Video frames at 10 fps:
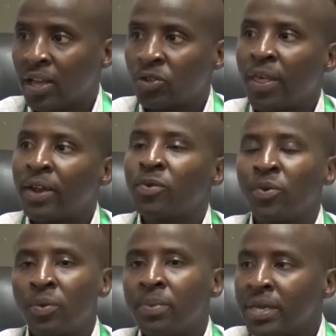So that
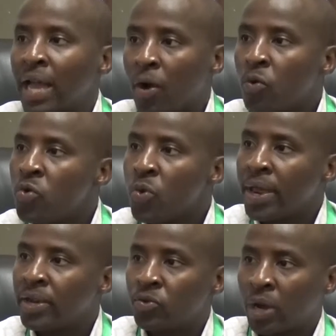will be a good
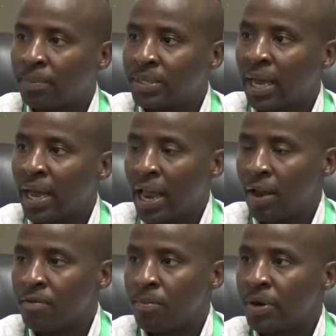way to capture
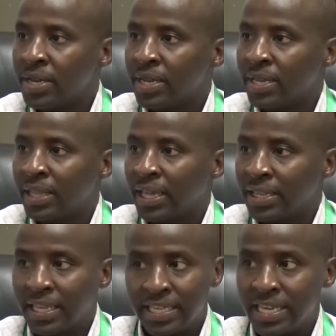everybody
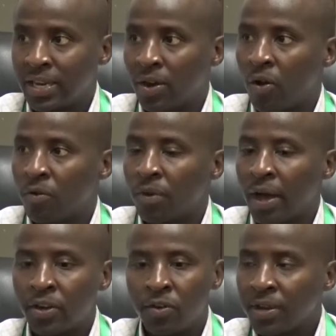in the scene of
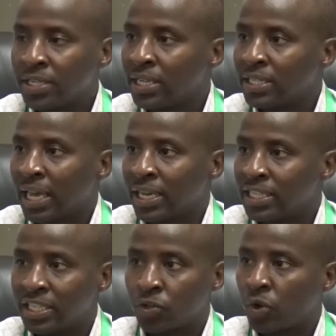innovations and
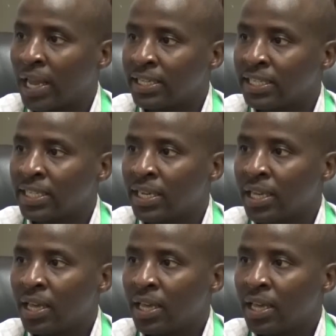industrialization.